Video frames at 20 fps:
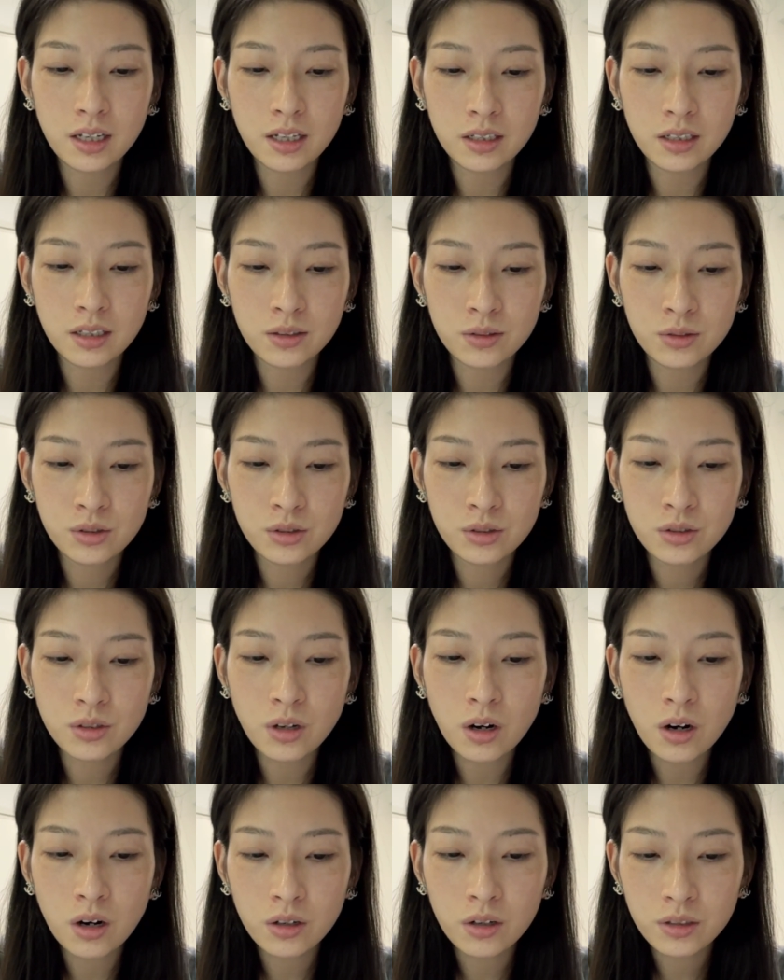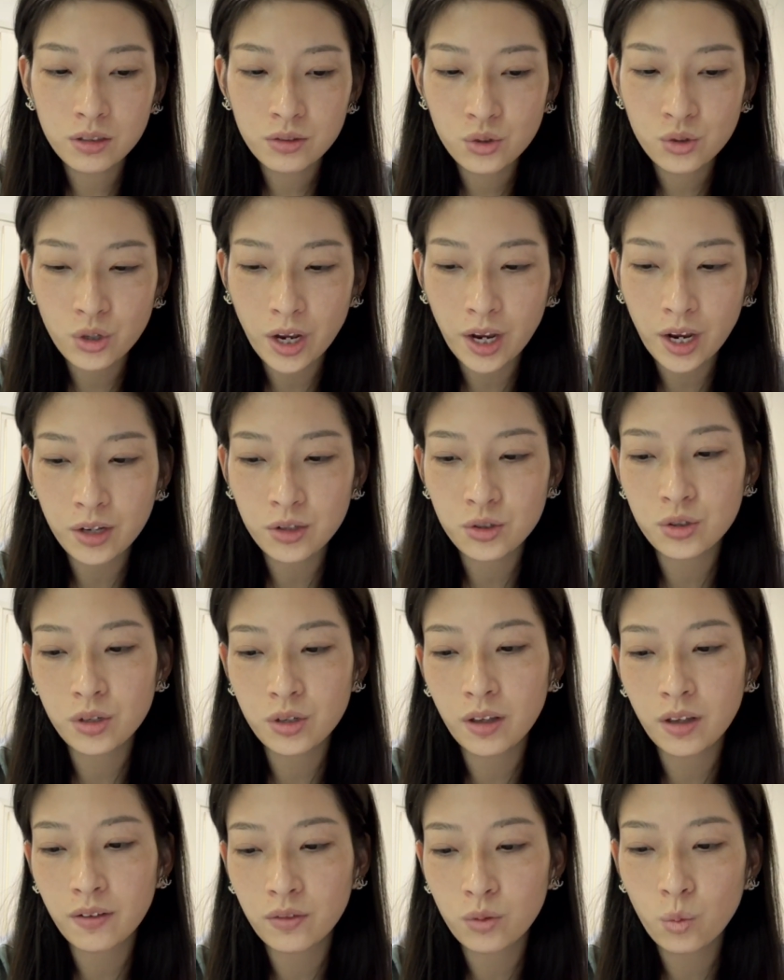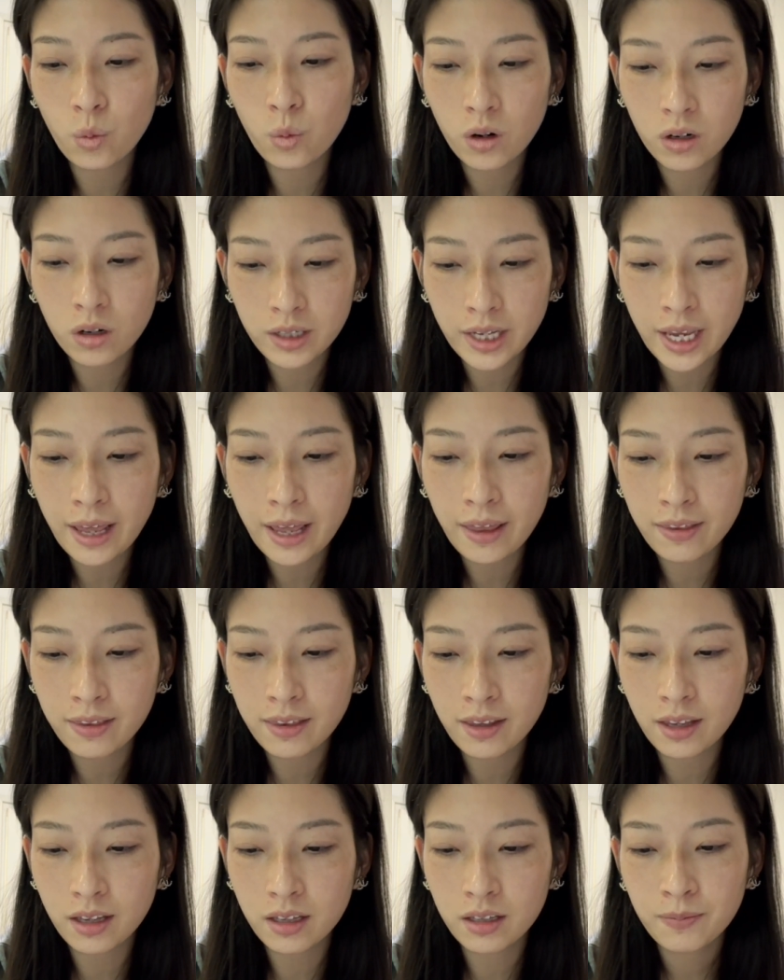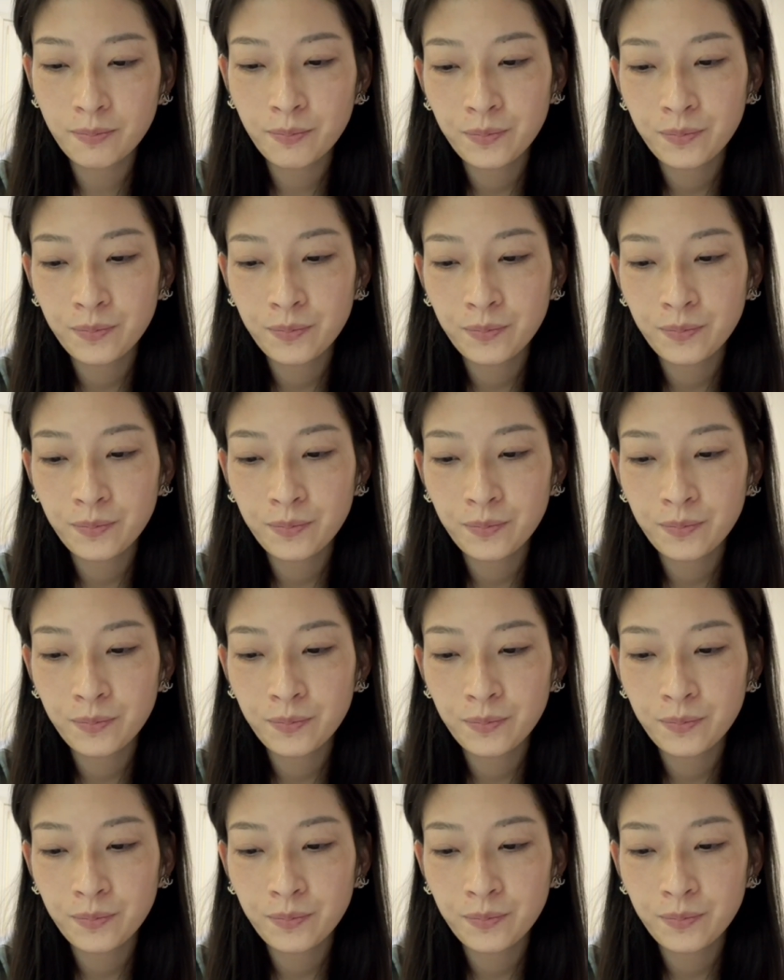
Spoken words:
a stark change of work ethic